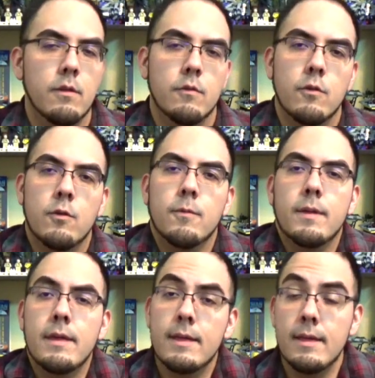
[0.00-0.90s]
So,
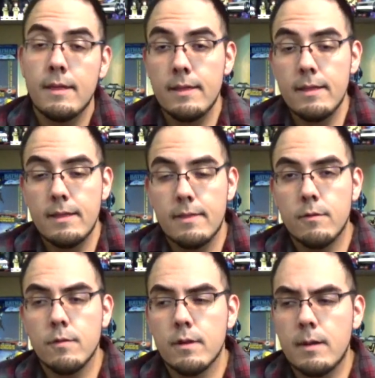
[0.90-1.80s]

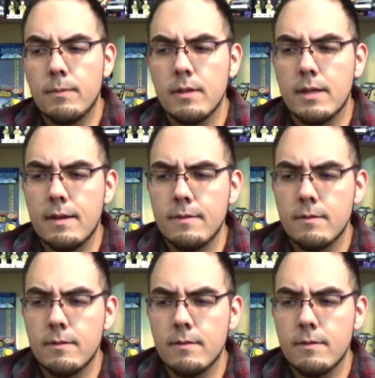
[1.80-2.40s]
there's a couple of guys